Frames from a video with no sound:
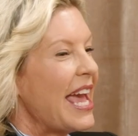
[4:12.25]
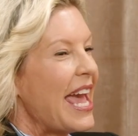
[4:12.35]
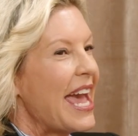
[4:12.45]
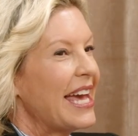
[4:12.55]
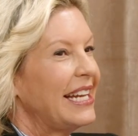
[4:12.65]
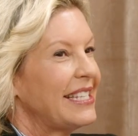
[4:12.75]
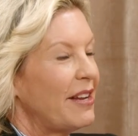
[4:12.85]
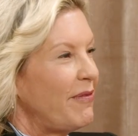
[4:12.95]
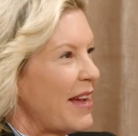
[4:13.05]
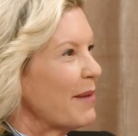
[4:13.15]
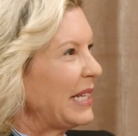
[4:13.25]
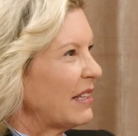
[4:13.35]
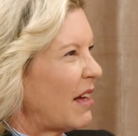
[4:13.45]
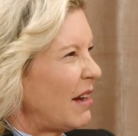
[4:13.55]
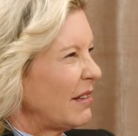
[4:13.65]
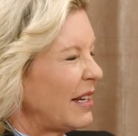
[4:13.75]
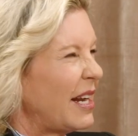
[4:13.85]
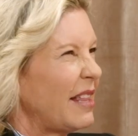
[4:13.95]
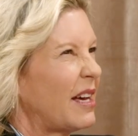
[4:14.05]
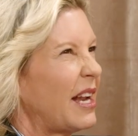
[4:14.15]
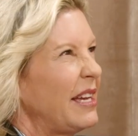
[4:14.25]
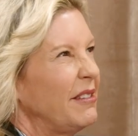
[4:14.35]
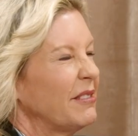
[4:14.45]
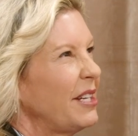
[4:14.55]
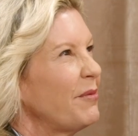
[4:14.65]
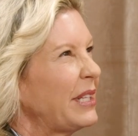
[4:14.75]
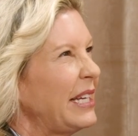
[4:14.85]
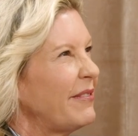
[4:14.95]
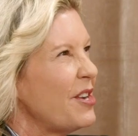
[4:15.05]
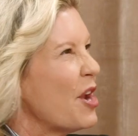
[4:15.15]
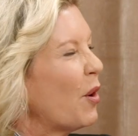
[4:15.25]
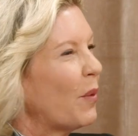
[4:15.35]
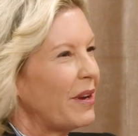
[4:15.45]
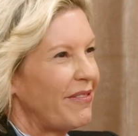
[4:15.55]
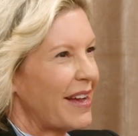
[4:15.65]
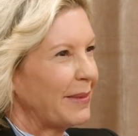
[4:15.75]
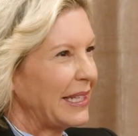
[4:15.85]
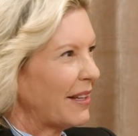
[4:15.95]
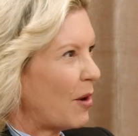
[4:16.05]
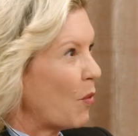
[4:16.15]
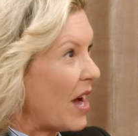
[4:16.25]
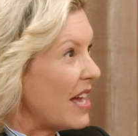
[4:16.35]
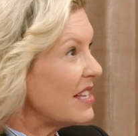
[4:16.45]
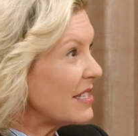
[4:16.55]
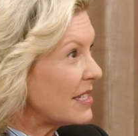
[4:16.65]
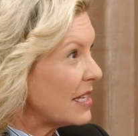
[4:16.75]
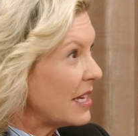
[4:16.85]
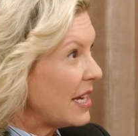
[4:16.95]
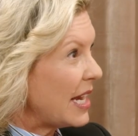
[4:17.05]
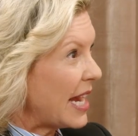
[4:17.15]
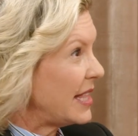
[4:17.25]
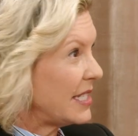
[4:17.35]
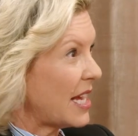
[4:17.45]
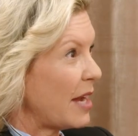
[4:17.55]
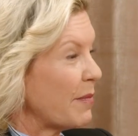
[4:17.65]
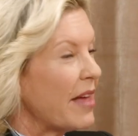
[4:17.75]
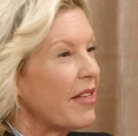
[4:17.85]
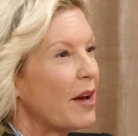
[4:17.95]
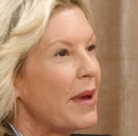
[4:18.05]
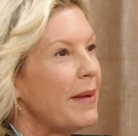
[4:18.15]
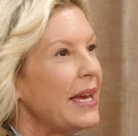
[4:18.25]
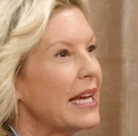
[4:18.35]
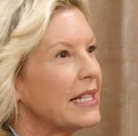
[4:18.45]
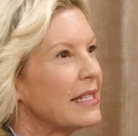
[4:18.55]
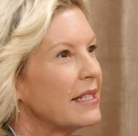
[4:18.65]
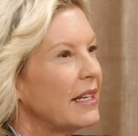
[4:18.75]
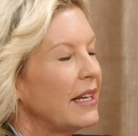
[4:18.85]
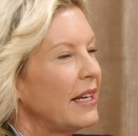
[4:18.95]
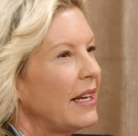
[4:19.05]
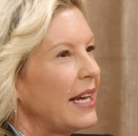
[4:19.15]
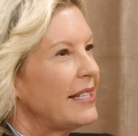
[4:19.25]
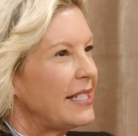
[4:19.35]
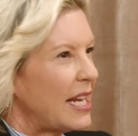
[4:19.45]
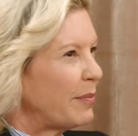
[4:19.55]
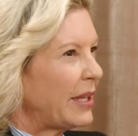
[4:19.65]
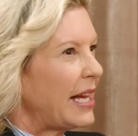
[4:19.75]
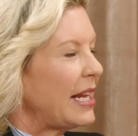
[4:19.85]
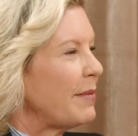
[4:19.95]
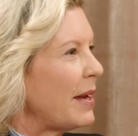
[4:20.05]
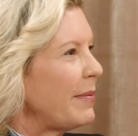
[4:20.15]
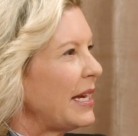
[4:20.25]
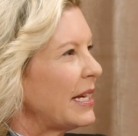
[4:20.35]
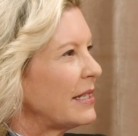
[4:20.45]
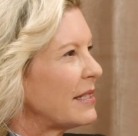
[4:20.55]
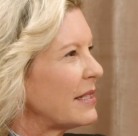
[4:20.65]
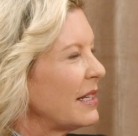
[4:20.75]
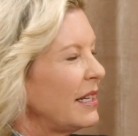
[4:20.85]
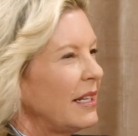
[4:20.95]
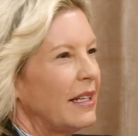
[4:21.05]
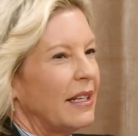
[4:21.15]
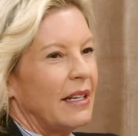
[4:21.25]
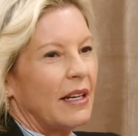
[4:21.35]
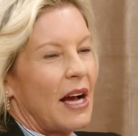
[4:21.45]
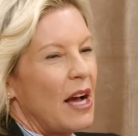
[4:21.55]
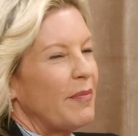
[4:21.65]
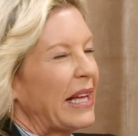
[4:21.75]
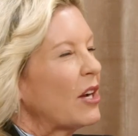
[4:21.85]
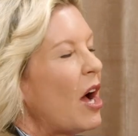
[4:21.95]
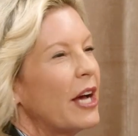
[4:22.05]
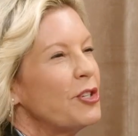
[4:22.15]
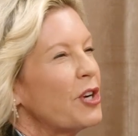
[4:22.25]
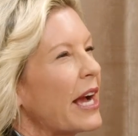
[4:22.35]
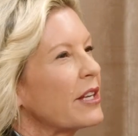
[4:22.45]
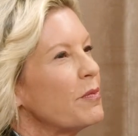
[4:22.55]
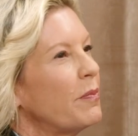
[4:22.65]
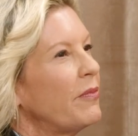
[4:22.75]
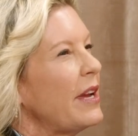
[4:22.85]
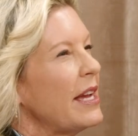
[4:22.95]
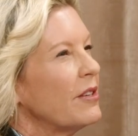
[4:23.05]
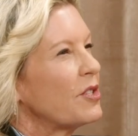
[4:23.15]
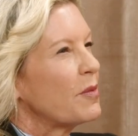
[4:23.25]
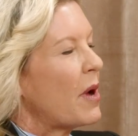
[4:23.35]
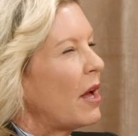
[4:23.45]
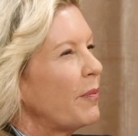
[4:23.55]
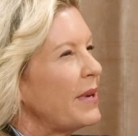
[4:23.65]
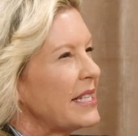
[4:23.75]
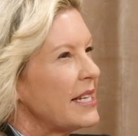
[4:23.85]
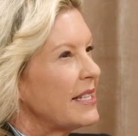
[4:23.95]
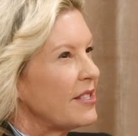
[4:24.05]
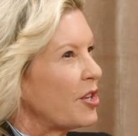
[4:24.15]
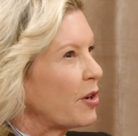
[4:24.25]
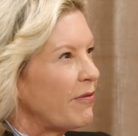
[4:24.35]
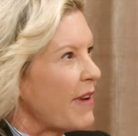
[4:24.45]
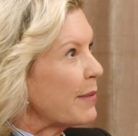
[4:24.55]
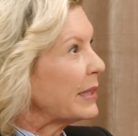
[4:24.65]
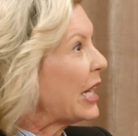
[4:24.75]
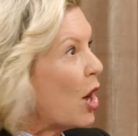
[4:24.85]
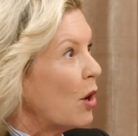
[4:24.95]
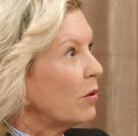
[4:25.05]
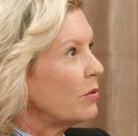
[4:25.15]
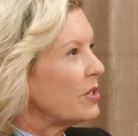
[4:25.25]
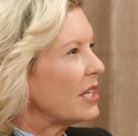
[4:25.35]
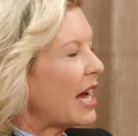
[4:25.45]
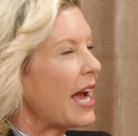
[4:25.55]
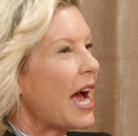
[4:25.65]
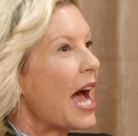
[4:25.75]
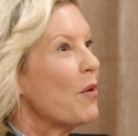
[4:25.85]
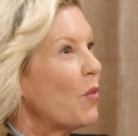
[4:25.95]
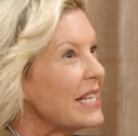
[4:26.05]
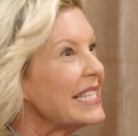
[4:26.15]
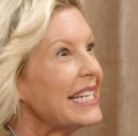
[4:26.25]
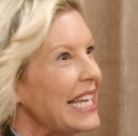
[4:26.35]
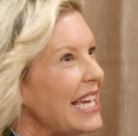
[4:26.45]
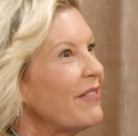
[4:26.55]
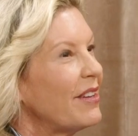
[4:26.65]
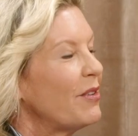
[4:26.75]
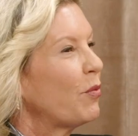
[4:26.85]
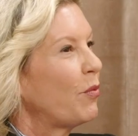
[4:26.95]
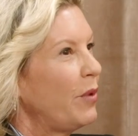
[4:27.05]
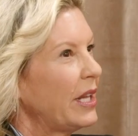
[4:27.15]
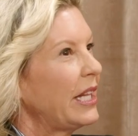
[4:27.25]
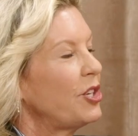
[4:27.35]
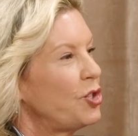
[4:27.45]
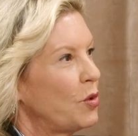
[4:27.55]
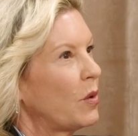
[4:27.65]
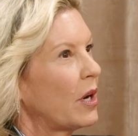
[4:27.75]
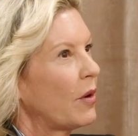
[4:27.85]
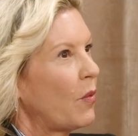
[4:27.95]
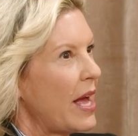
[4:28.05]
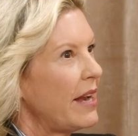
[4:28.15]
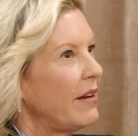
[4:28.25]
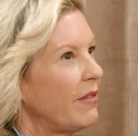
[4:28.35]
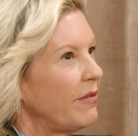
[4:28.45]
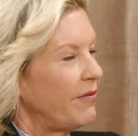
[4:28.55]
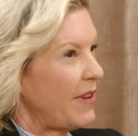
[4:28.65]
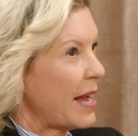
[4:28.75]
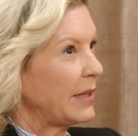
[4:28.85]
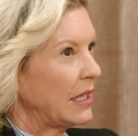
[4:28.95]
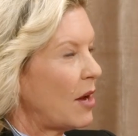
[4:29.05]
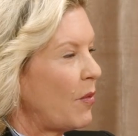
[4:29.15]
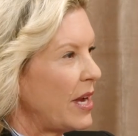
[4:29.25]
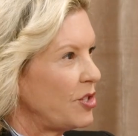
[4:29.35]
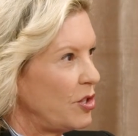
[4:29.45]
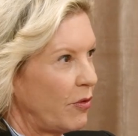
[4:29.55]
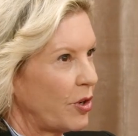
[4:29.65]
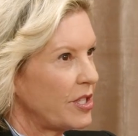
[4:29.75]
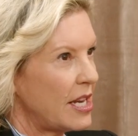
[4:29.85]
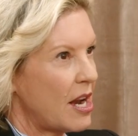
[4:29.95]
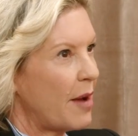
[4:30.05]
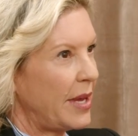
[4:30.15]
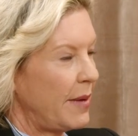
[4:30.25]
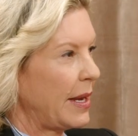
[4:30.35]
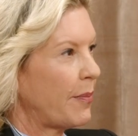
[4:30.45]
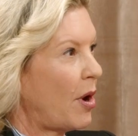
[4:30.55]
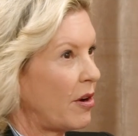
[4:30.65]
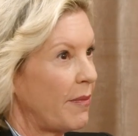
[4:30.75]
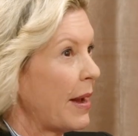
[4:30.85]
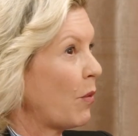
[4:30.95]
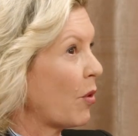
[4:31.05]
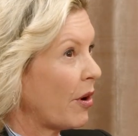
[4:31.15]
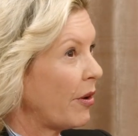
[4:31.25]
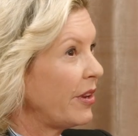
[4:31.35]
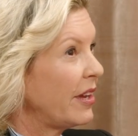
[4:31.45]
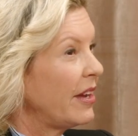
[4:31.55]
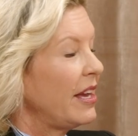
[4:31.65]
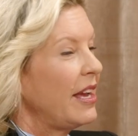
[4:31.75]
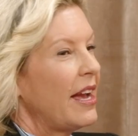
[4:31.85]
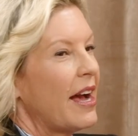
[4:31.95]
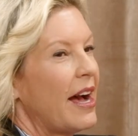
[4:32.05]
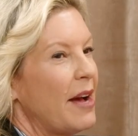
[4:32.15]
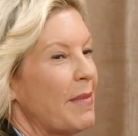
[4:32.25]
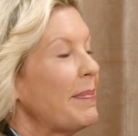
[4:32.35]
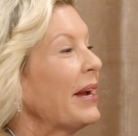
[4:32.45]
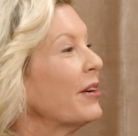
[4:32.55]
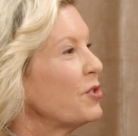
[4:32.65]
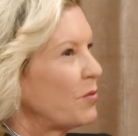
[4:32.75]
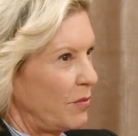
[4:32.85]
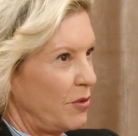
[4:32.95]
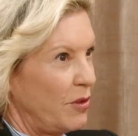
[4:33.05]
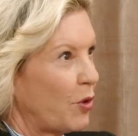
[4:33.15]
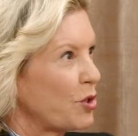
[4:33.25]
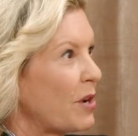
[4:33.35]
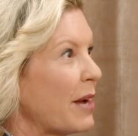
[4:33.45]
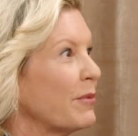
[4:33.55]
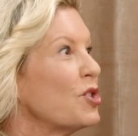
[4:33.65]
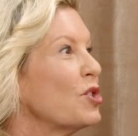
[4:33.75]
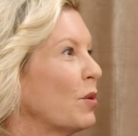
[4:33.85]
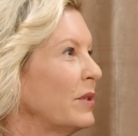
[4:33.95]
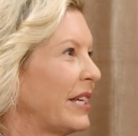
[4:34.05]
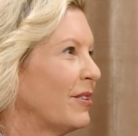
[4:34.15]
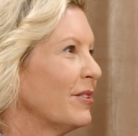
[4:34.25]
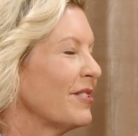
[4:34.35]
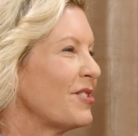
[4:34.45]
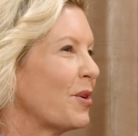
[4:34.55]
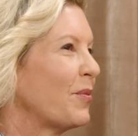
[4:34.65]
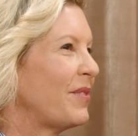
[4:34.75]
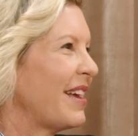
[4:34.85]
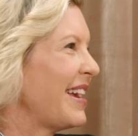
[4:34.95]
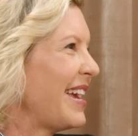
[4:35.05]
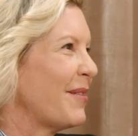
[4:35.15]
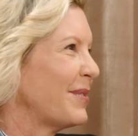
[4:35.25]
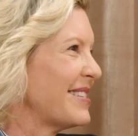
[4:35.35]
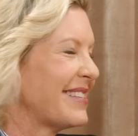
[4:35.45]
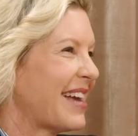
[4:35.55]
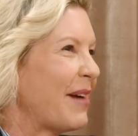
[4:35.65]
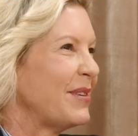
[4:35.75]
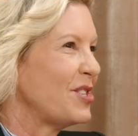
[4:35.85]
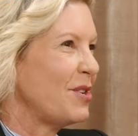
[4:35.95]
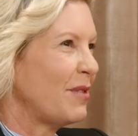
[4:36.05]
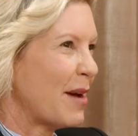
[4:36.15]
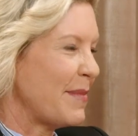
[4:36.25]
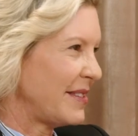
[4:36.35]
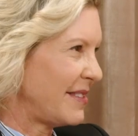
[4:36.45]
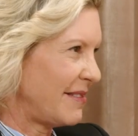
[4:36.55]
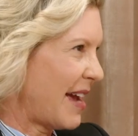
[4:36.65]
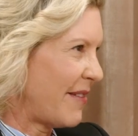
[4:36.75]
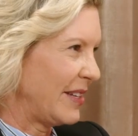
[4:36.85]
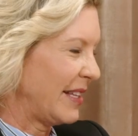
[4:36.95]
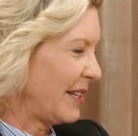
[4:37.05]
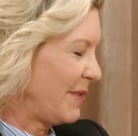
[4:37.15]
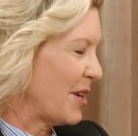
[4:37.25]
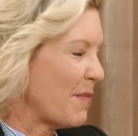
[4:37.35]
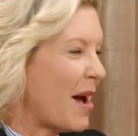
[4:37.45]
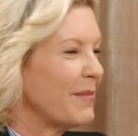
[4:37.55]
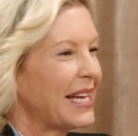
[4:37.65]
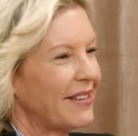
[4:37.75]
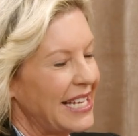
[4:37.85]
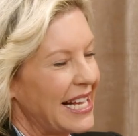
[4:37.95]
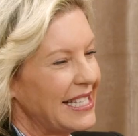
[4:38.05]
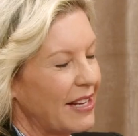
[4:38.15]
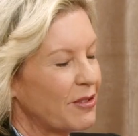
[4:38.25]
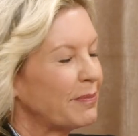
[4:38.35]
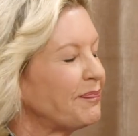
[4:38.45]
And it said family law. And I thought, I didn't really even know what family law was at the time. I thought maybe it's estate planning, maybe it's like contracts in small businesses that are family owned. I wasn't even really sure what family law was. Divorce had not been a big part of my world. My parents divorced when I was so little. So I always knew them as having like, mom's house, dad's house.